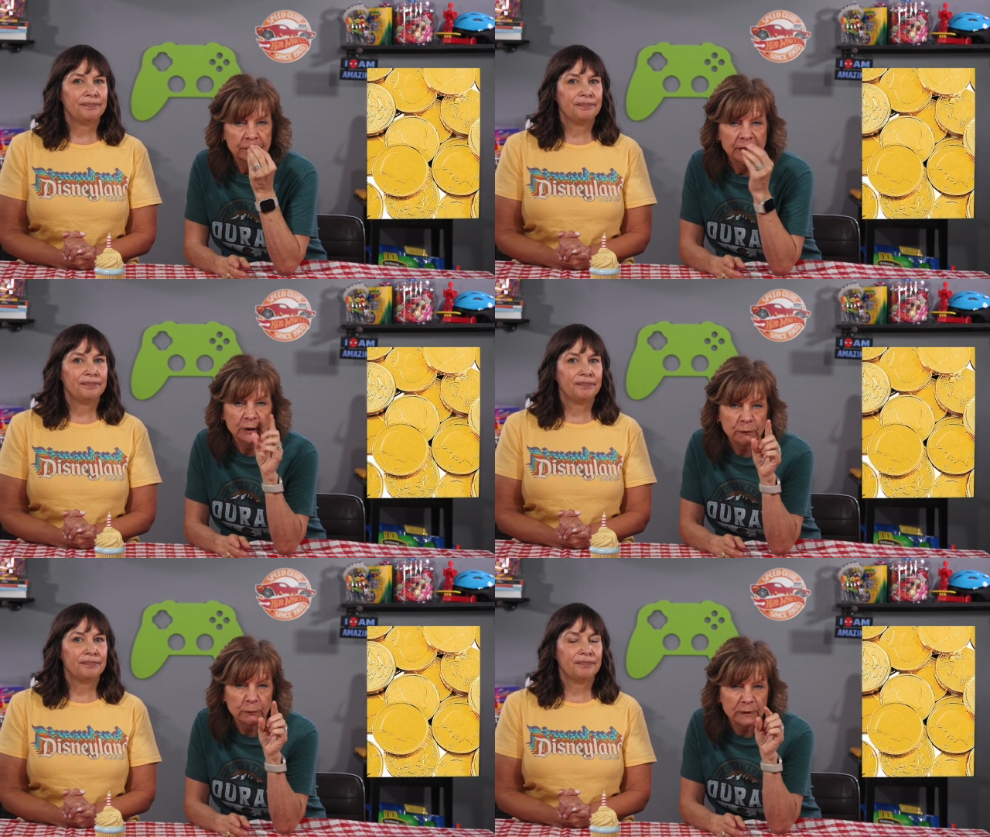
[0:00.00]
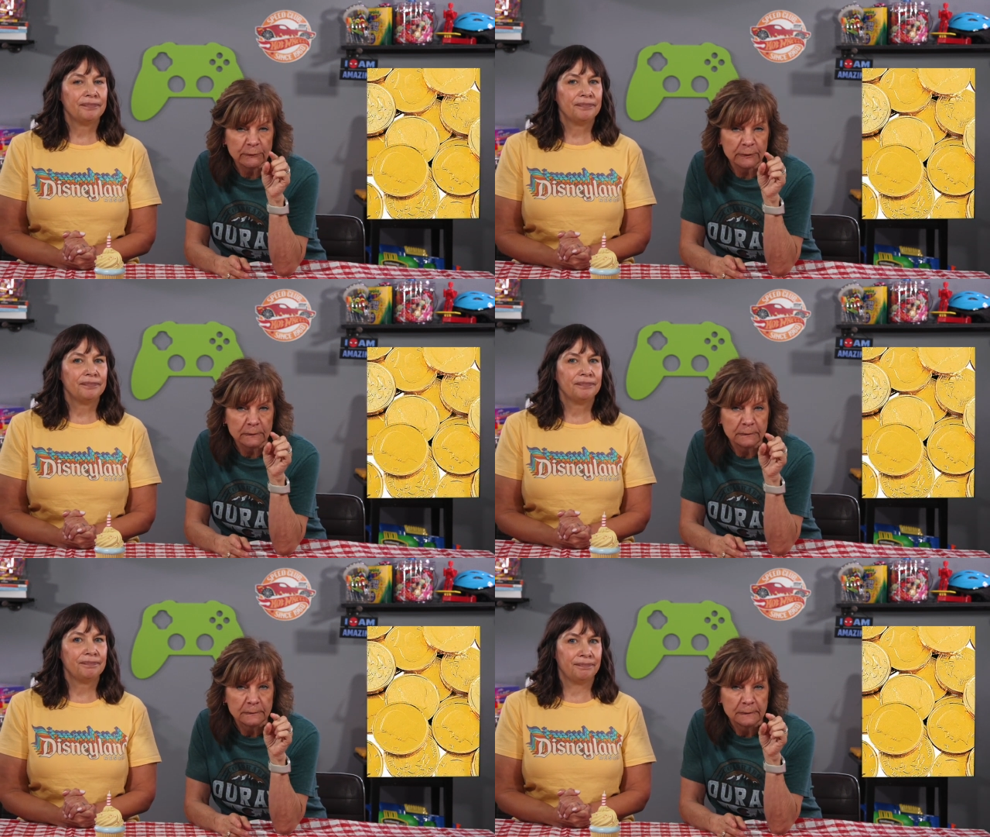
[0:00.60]
Speaker 1: It looks really
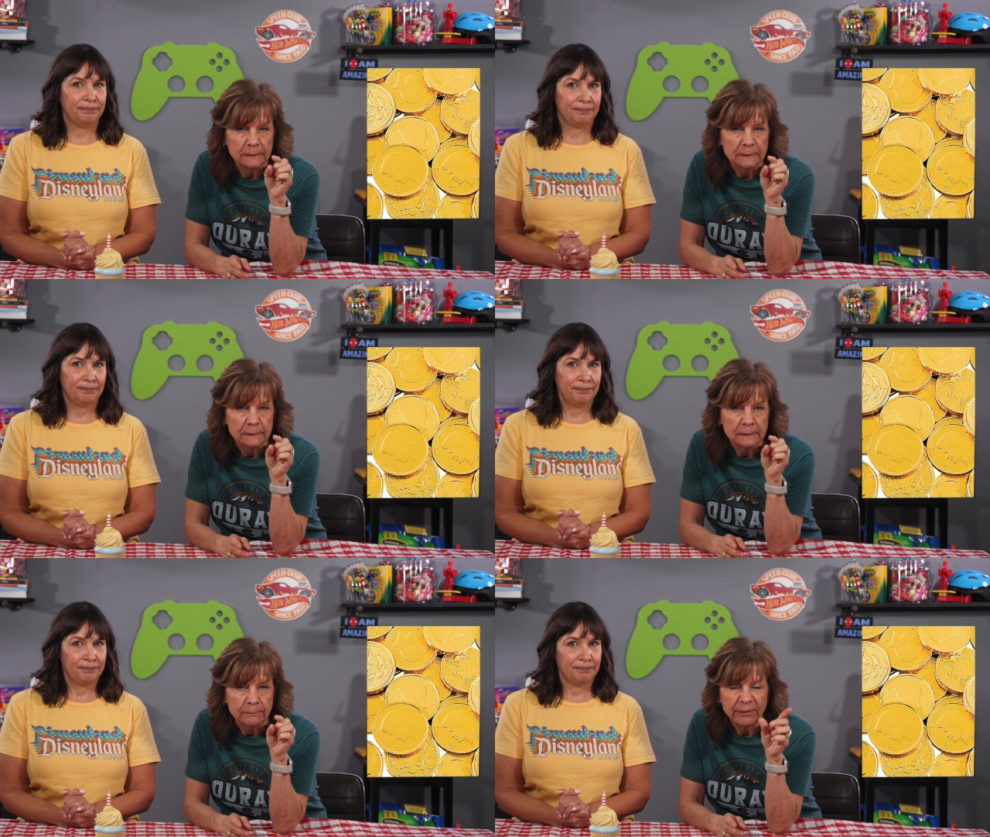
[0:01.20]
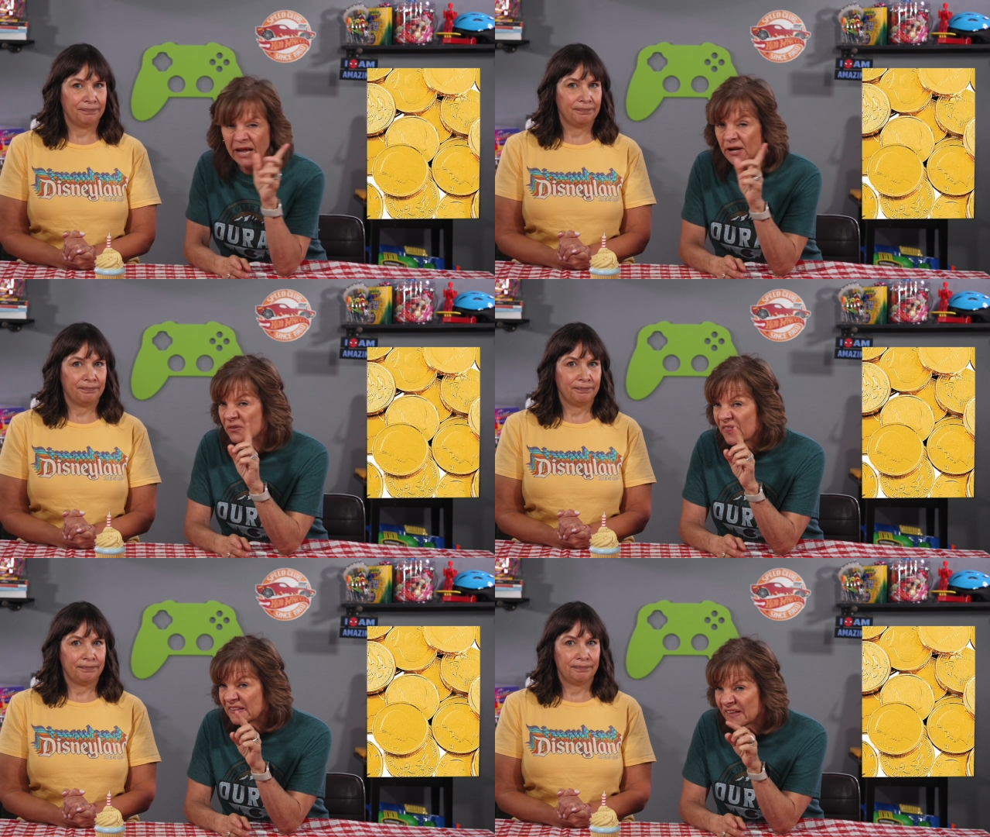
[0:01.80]
real, but I
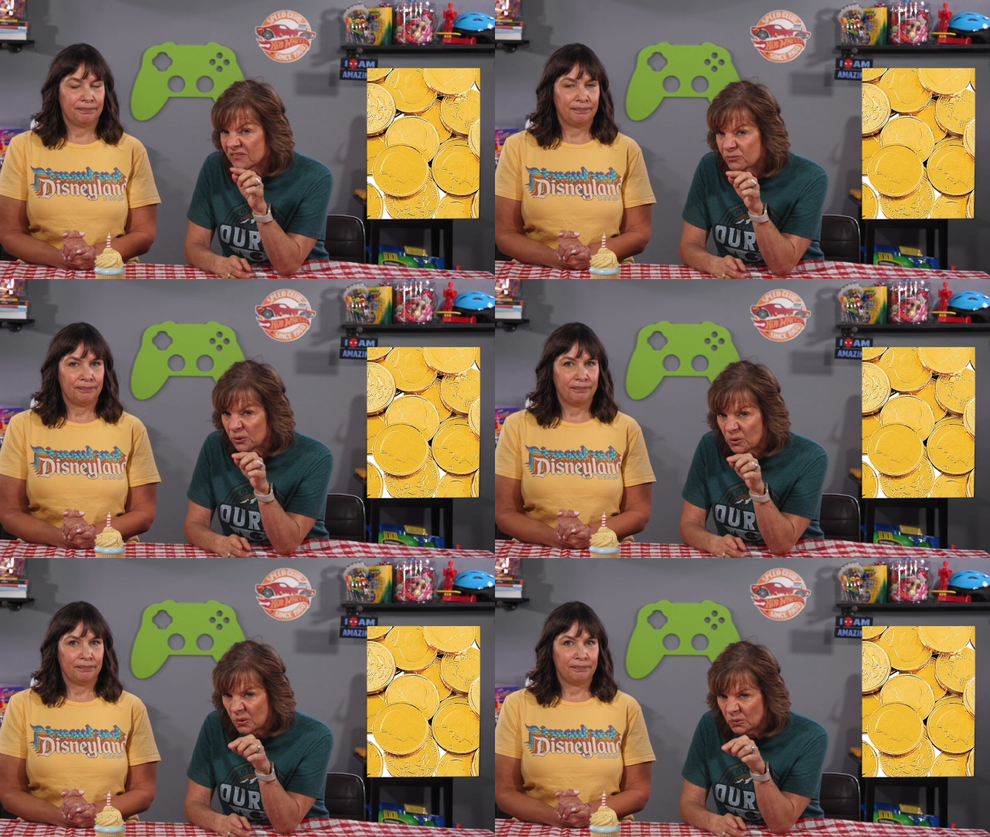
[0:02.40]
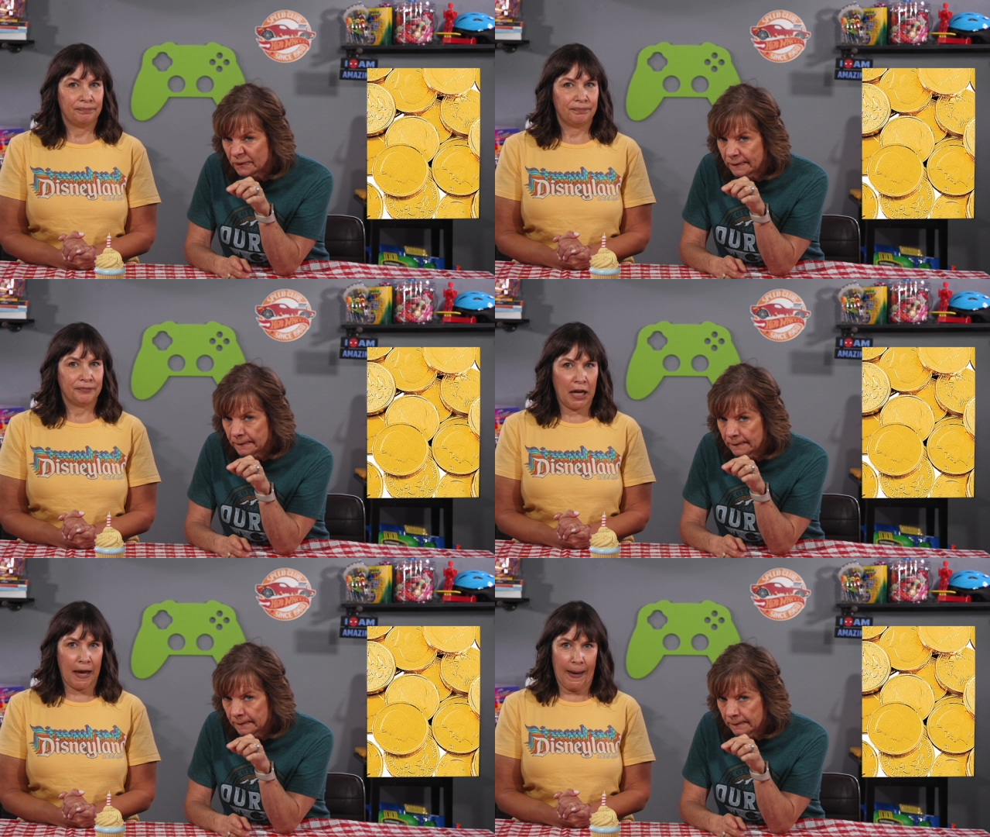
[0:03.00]
don't think that's real gold.
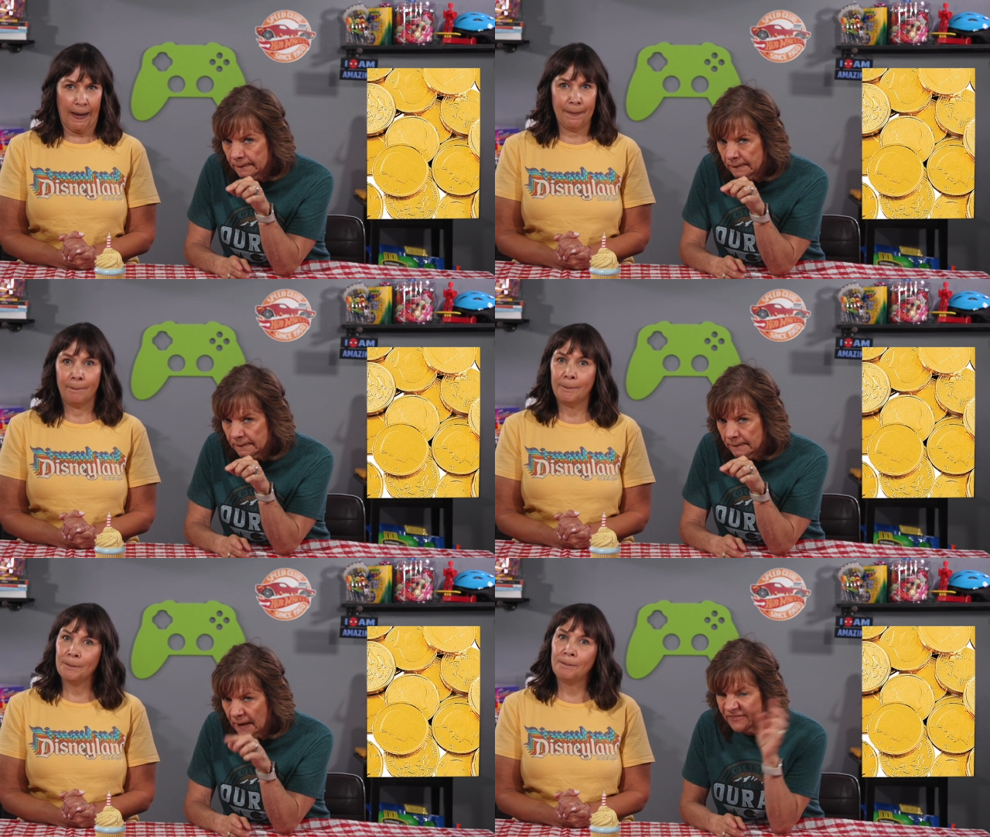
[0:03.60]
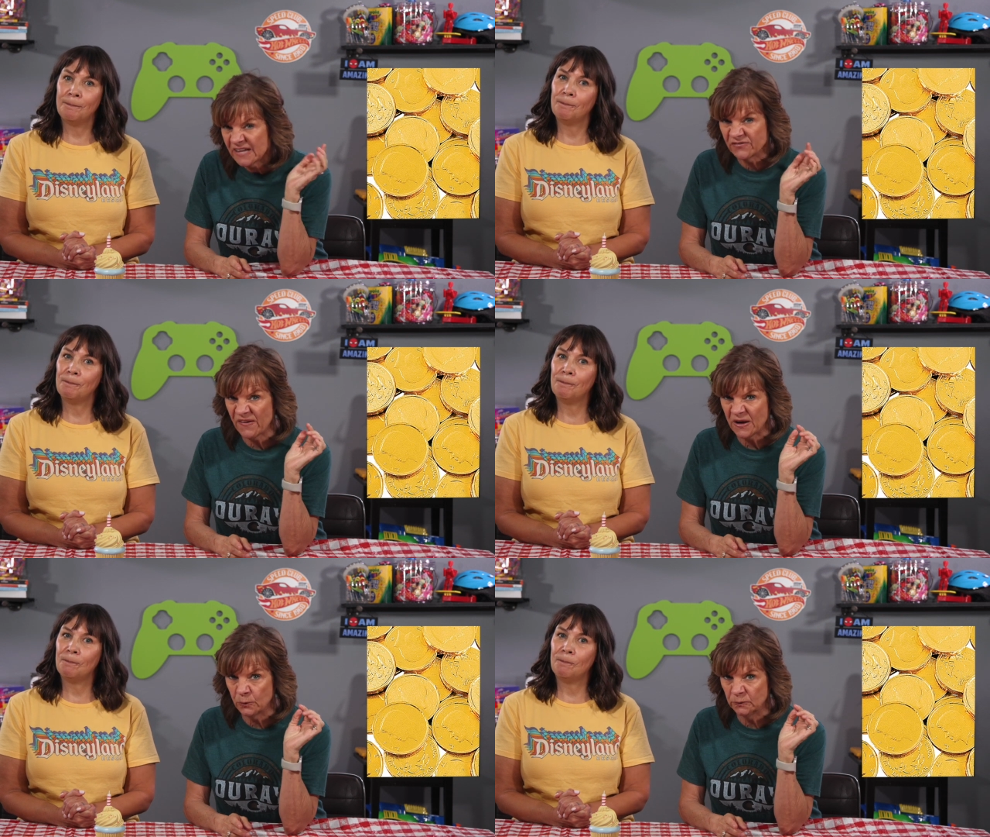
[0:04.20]
Okay. I think it's
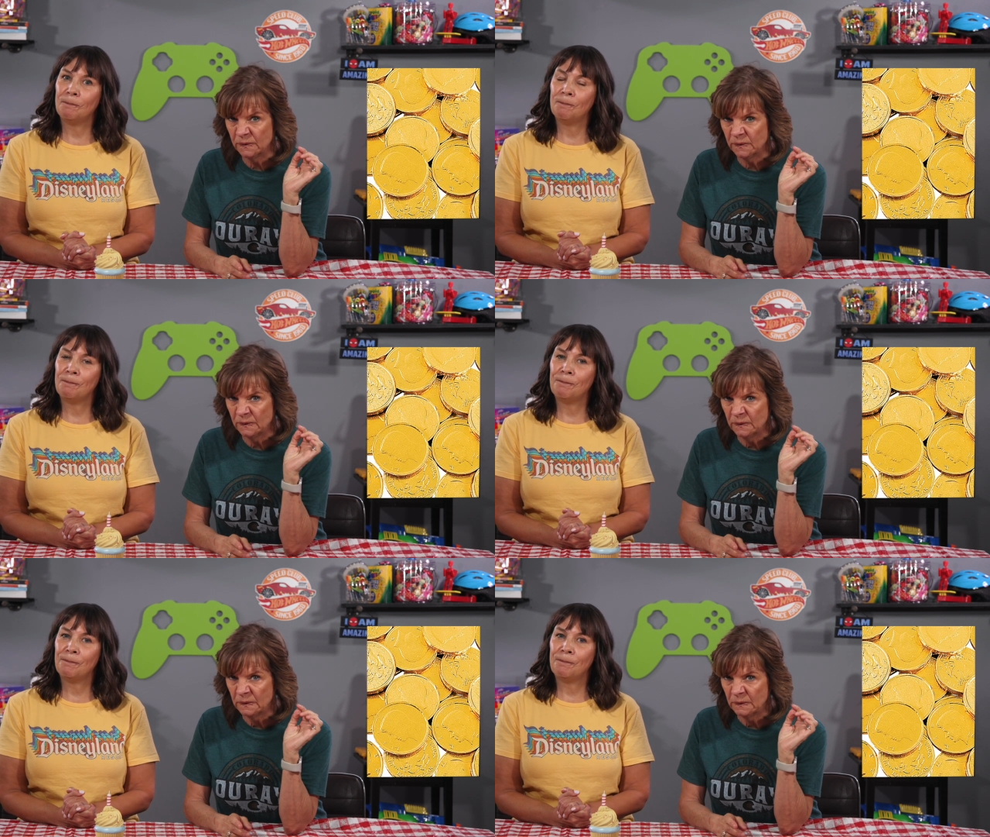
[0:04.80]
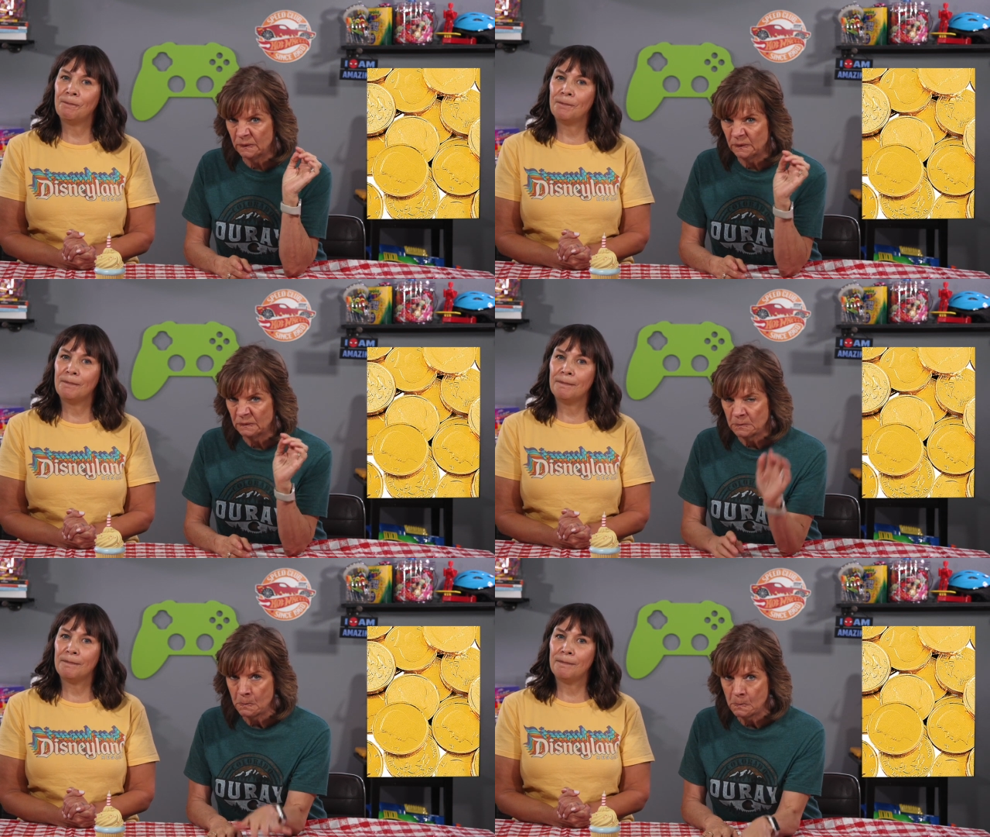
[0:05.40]
fake gold.
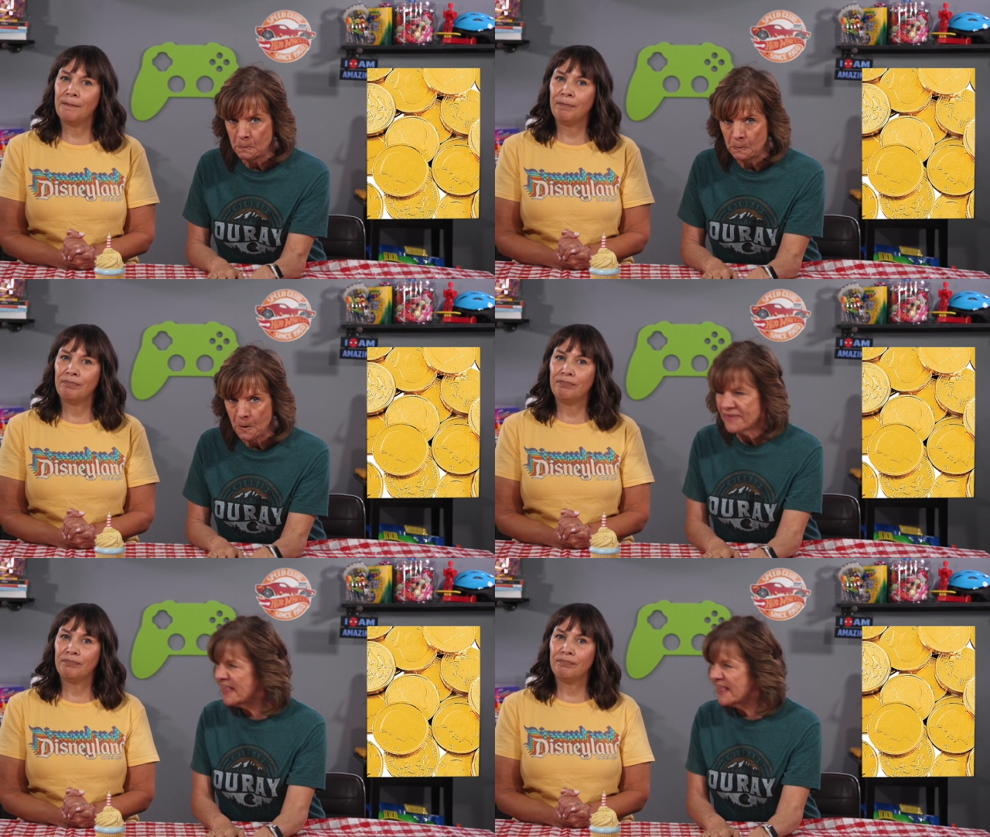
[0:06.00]
I